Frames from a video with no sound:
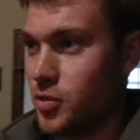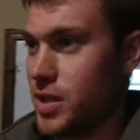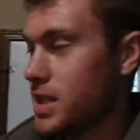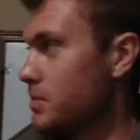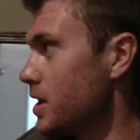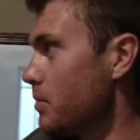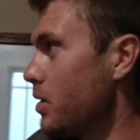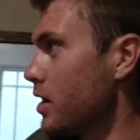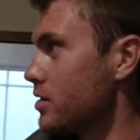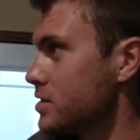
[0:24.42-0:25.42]
really big
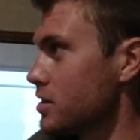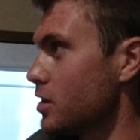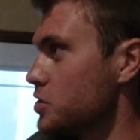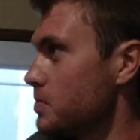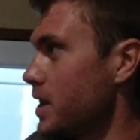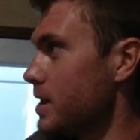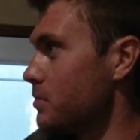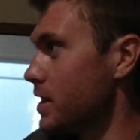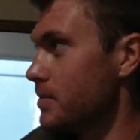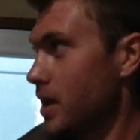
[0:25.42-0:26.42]
puddle. It's a low spot,
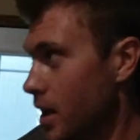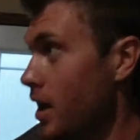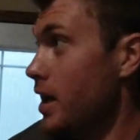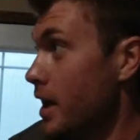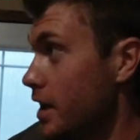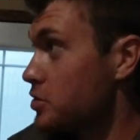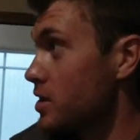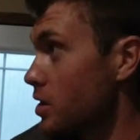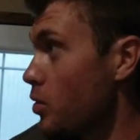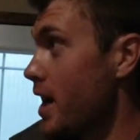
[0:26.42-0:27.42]
but it's
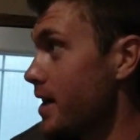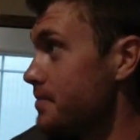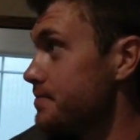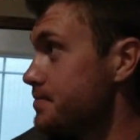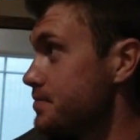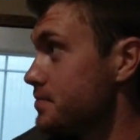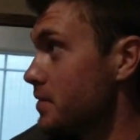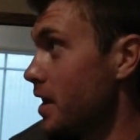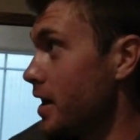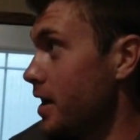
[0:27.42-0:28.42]
really wet.
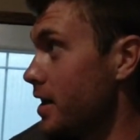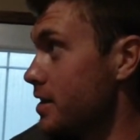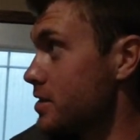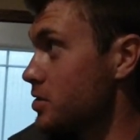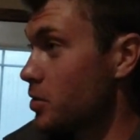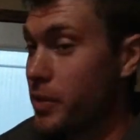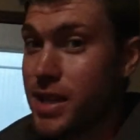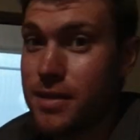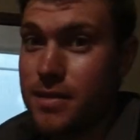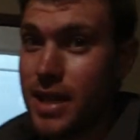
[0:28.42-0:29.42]
And
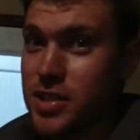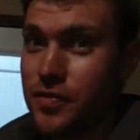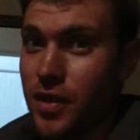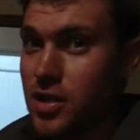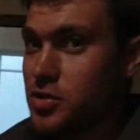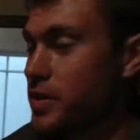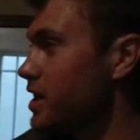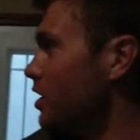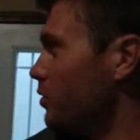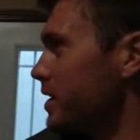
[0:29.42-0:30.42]
we, as far as we know,